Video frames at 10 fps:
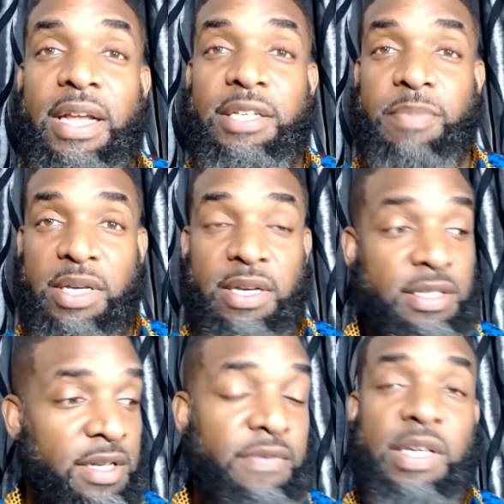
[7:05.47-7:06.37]
And that's
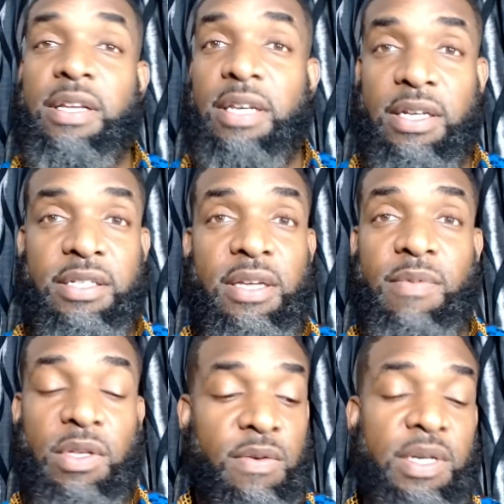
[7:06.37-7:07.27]
because of the
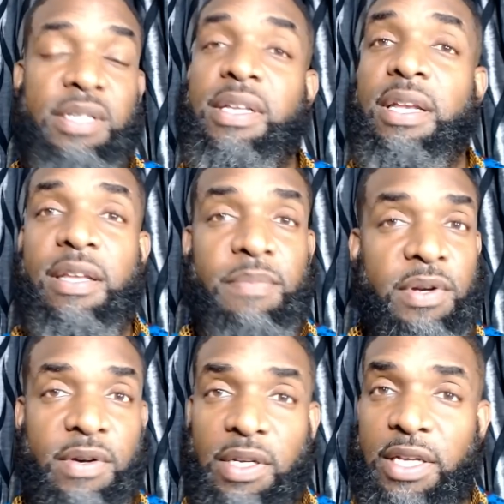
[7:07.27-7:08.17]
conditioning. When you understand the
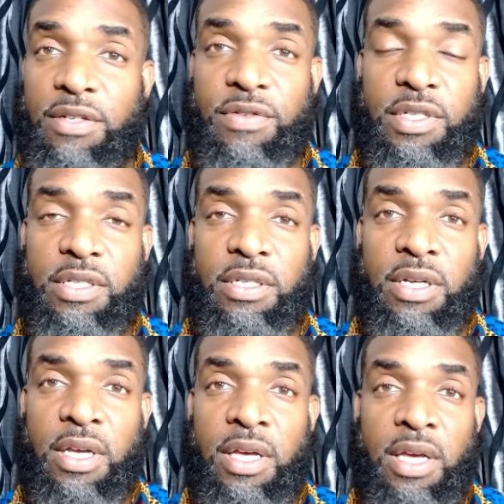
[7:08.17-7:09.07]
imperial
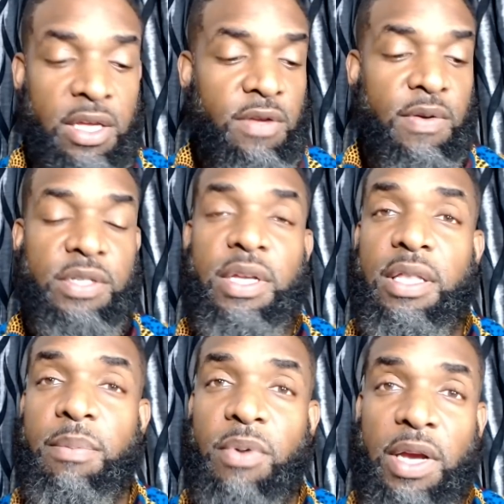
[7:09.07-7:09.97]
interest, you
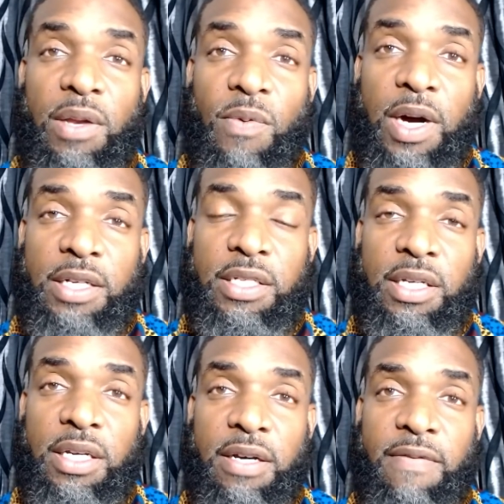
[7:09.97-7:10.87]
understand the
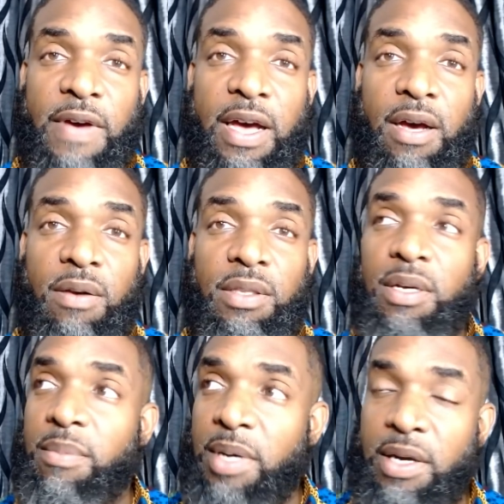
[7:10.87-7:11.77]
brainwashing of how
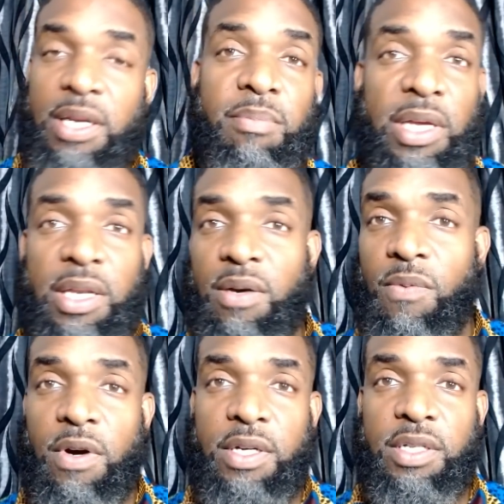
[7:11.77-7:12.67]
the American
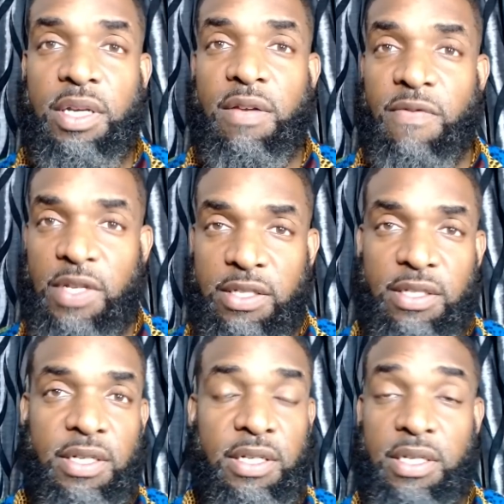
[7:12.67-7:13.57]
media works and
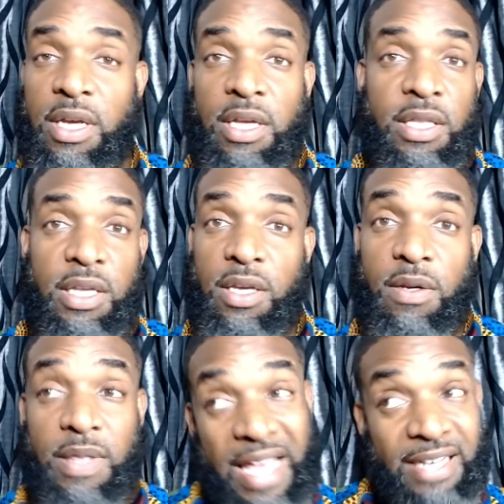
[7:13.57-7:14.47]
convinces us that,
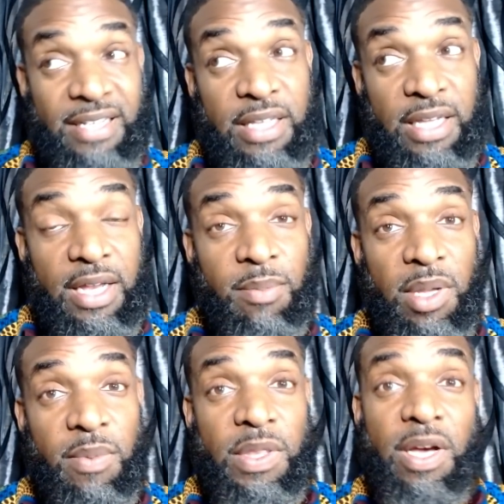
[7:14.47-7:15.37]
you know, that's the
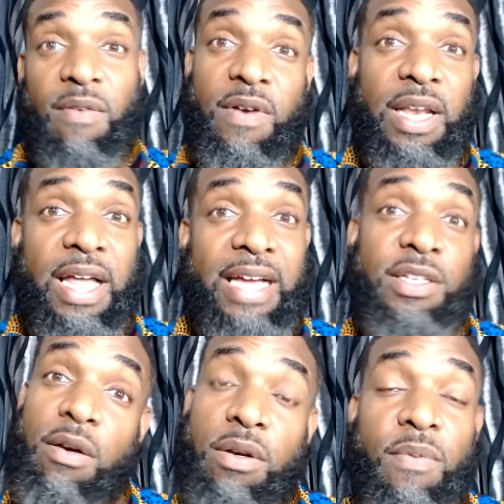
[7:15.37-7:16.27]
enemy, without
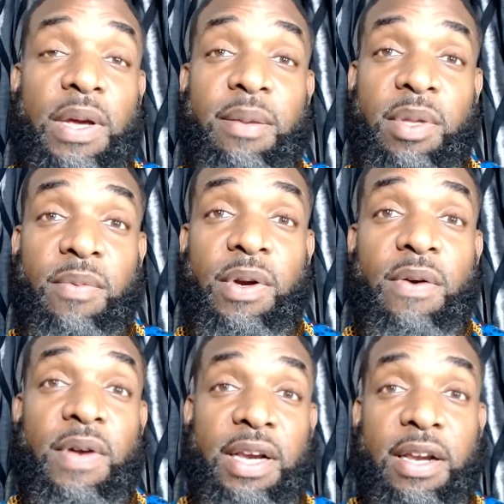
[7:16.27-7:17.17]
realizing, oh no, wait a minute,
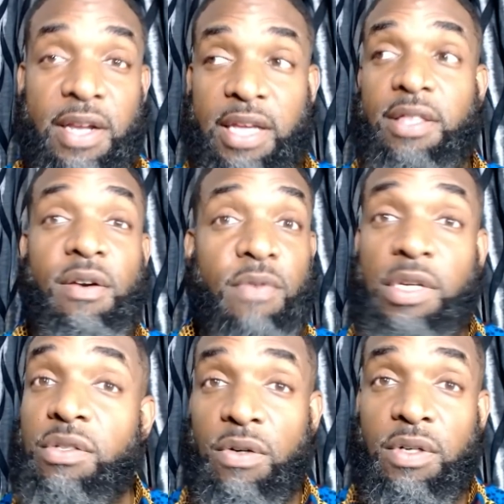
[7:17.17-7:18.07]
we're going in there to get their
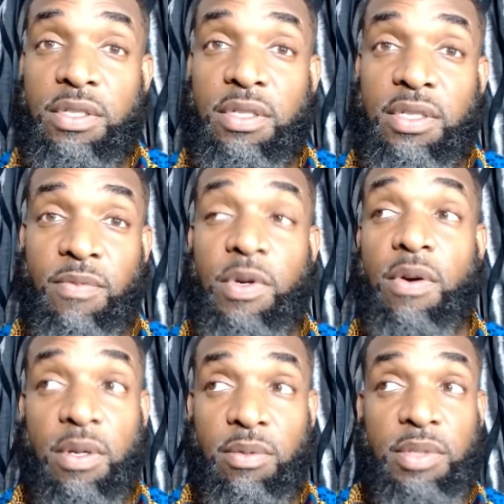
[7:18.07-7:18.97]
resources, and
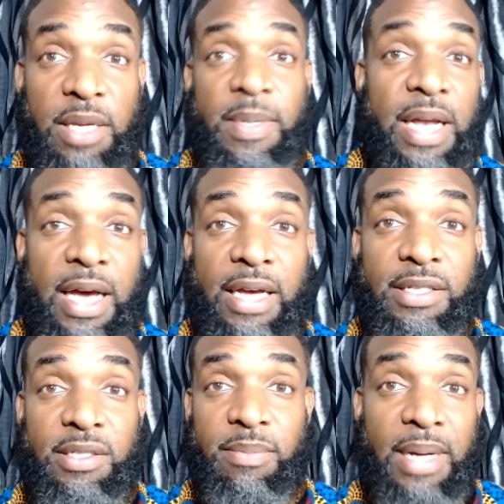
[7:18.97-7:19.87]
we're going to
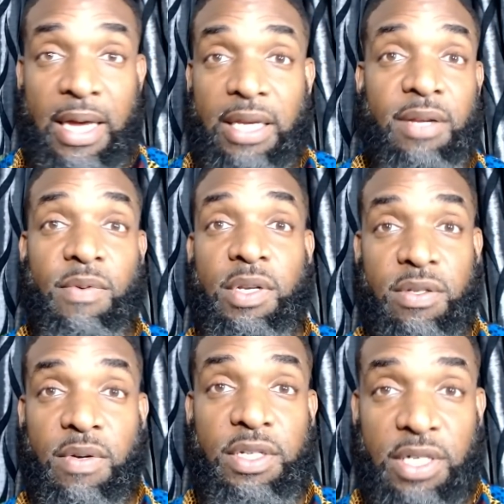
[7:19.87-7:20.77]
demonize somebody, and
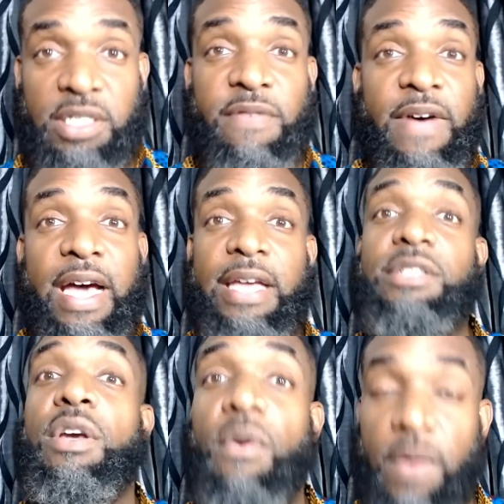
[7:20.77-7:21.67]
we're just going to
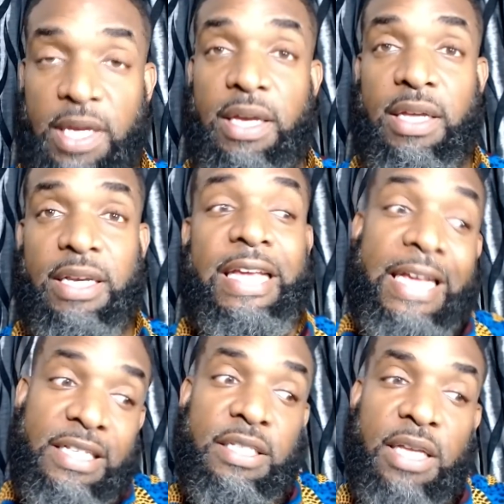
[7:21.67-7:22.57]
justify us going
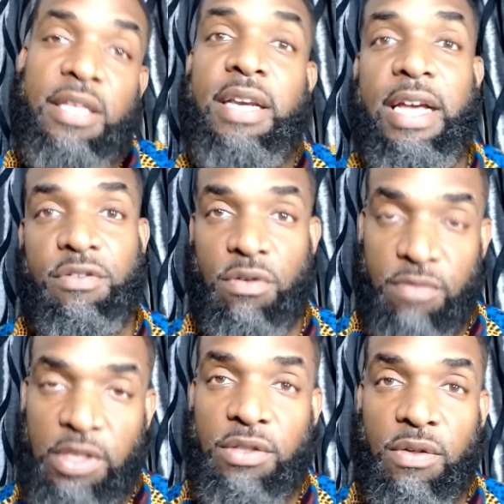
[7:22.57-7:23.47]
in to take the
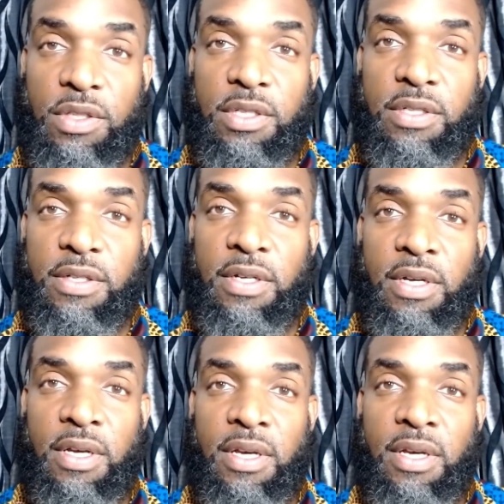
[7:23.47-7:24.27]
natural resources.